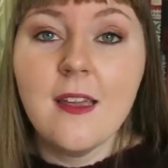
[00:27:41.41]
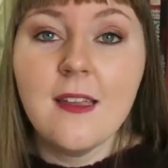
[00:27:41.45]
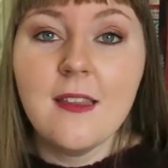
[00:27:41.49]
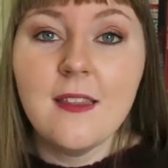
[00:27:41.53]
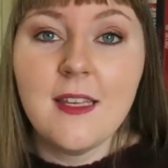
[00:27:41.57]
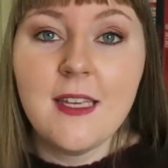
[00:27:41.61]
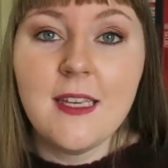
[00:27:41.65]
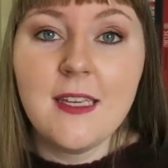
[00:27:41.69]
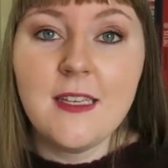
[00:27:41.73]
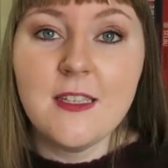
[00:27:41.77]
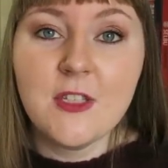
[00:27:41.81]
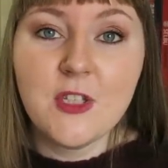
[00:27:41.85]

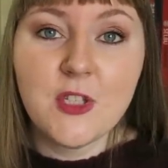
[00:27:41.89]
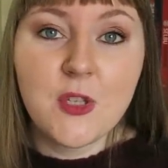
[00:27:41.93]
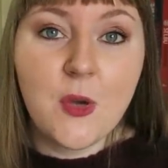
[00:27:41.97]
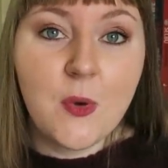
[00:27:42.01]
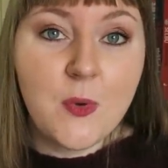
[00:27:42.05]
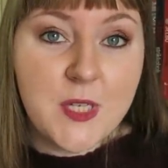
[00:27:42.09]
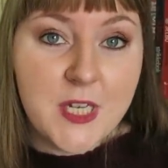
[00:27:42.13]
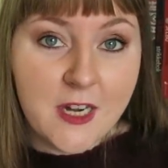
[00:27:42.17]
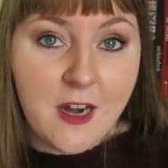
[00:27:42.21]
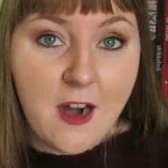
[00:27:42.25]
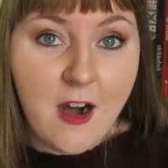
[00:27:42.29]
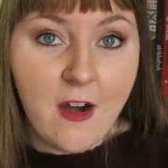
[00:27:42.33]
the
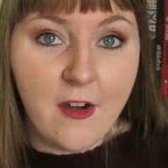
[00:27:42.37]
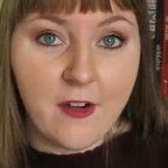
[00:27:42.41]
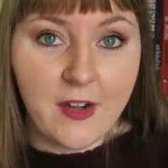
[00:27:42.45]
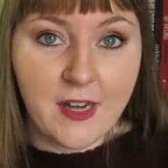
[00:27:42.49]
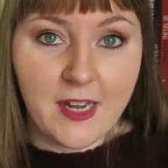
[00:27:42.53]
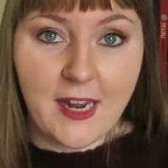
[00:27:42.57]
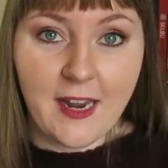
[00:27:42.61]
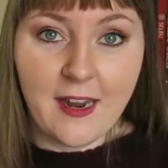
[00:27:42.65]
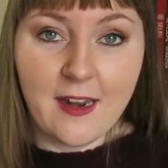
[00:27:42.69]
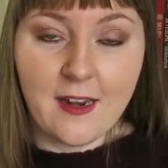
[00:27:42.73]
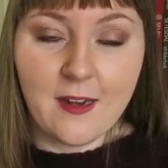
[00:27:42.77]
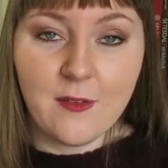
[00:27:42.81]
Soda
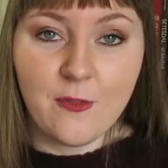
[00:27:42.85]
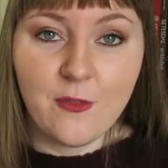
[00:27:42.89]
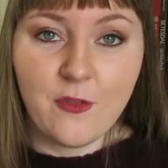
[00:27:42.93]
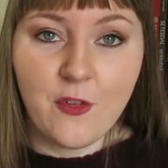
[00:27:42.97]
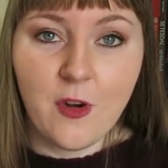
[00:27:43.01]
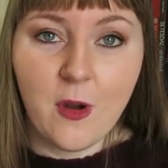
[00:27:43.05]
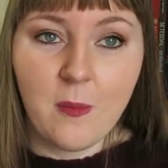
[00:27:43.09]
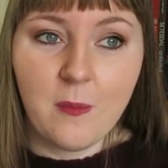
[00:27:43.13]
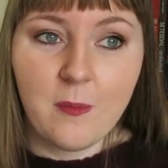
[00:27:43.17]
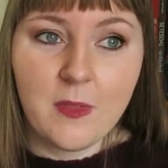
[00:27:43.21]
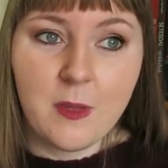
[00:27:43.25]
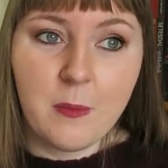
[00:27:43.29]
cardigan
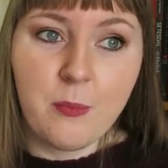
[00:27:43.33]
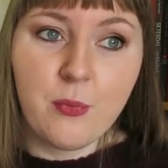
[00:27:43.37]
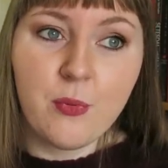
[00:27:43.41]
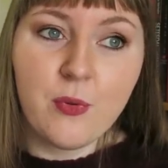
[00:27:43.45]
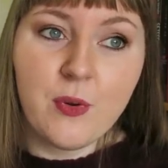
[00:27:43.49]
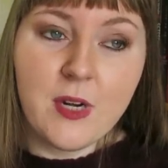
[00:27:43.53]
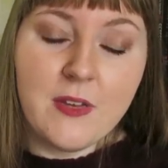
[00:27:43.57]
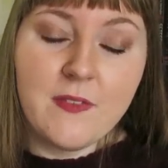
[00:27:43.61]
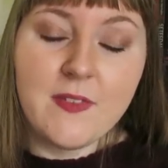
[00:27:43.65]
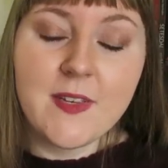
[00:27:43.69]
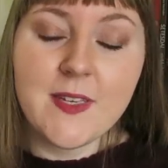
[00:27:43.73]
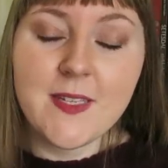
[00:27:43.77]
from the
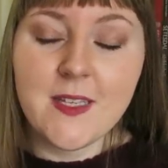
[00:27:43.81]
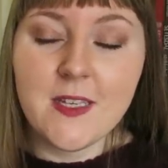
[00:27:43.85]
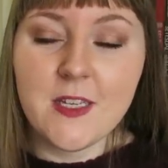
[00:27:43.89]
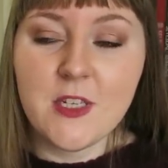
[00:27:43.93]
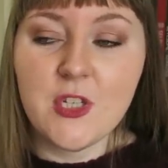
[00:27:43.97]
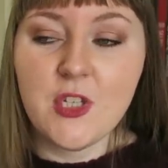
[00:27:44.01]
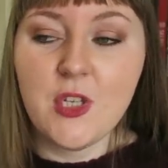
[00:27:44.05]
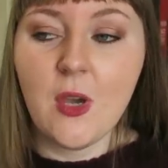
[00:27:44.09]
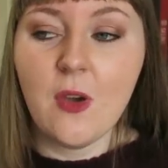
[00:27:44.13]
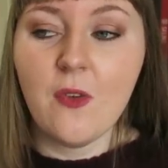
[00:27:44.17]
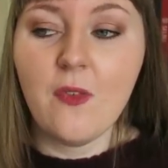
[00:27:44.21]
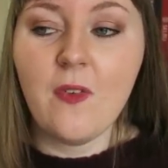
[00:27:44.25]
previous
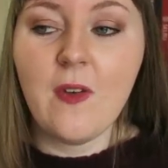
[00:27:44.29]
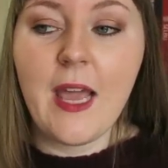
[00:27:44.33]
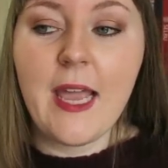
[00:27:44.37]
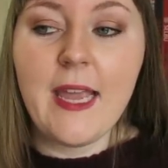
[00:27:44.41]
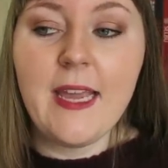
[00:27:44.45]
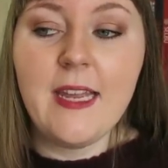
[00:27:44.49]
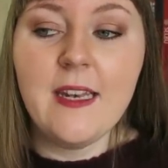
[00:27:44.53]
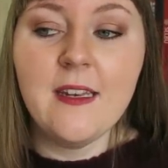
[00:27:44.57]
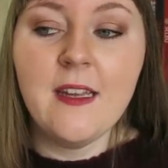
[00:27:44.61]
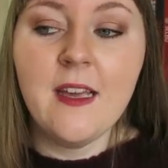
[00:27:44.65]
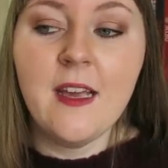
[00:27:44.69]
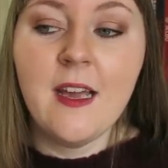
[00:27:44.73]
issue of
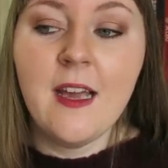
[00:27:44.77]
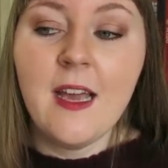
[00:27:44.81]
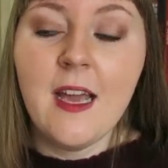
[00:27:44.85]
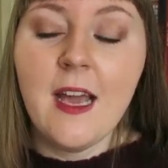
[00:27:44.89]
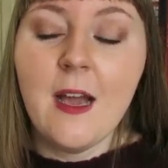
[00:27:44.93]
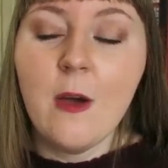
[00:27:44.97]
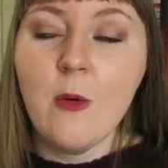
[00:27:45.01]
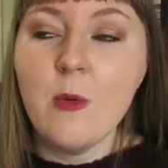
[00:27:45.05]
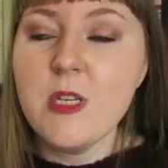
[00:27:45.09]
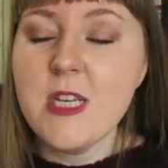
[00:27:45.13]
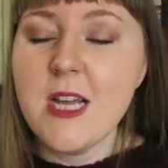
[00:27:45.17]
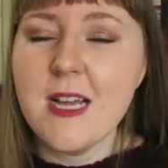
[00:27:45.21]
Lane,
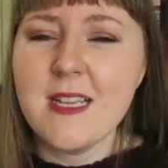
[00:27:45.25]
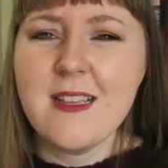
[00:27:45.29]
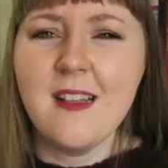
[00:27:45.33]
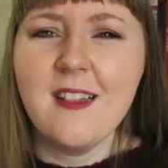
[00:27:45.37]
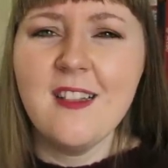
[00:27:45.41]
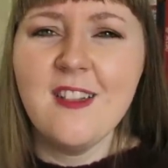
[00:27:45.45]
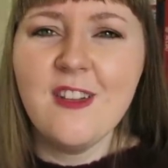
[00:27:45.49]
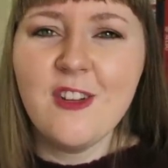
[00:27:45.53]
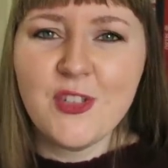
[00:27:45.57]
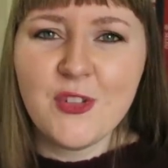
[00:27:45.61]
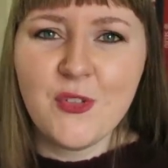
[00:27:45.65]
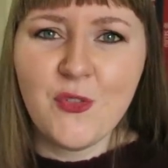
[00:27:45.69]
which has a
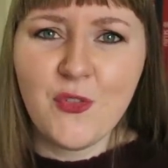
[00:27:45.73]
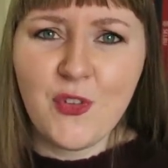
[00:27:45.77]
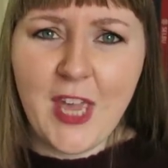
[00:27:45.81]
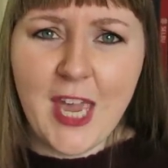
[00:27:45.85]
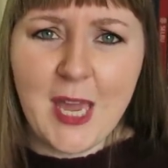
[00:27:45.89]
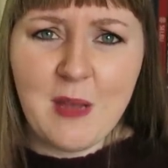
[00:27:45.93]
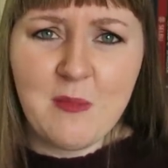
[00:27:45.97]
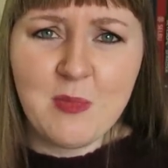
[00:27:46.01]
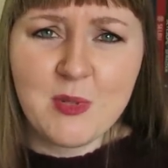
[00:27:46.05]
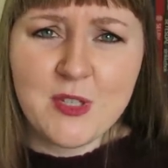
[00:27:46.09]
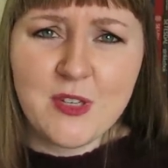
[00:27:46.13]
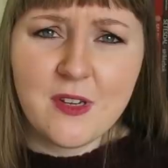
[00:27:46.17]
lot of
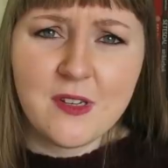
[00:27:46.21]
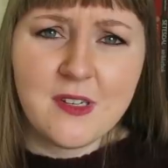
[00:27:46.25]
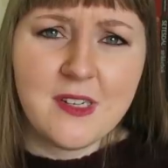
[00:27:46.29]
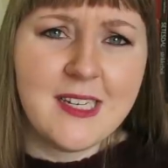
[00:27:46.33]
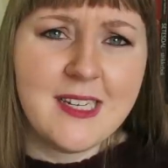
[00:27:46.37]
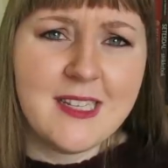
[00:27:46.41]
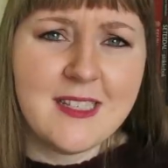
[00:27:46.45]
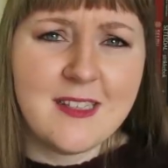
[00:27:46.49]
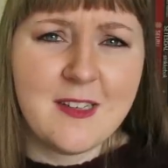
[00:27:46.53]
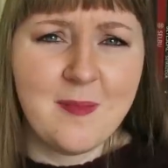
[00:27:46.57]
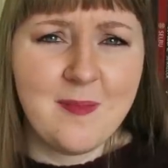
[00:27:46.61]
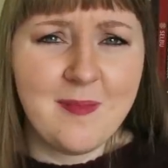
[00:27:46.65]
cables on
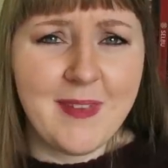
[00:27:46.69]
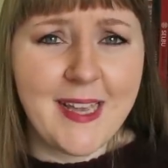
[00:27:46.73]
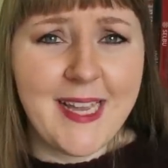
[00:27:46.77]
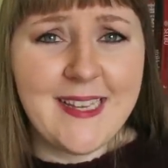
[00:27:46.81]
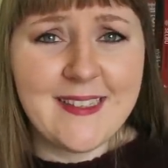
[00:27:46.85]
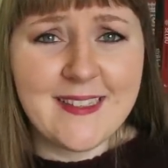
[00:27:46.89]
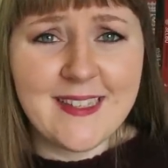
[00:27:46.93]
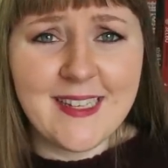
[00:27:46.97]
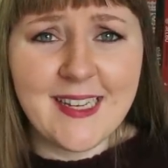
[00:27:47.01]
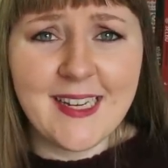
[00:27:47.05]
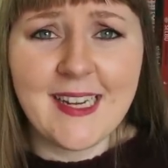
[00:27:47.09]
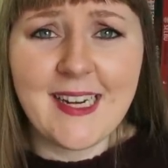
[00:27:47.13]
and it's
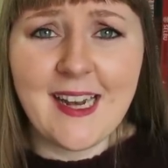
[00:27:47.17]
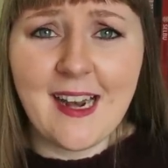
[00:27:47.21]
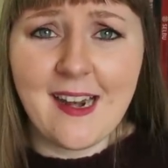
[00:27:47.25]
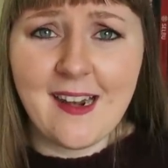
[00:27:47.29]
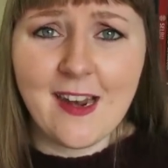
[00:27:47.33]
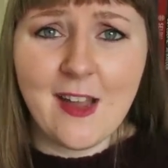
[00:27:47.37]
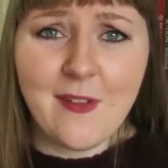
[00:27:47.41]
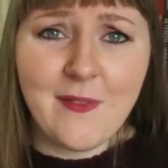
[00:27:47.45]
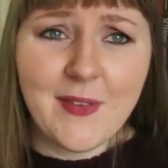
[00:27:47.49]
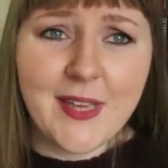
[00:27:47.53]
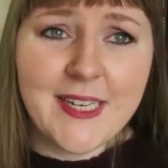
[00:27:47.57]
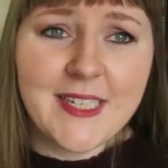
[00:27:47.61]
amazing and I
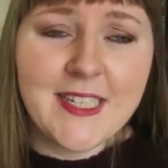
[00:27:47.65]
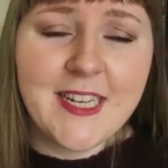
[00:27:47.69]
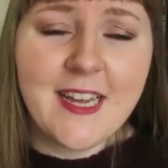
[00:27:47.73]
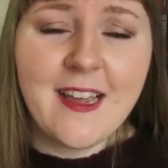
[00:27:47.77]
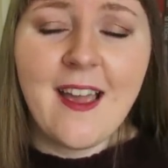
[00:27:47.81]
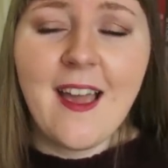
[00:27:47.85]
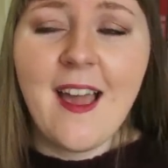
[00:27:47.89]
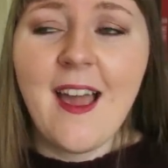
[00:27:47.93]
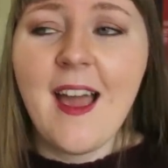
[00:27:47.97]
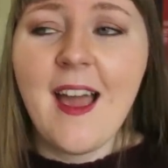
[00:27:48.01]
love it,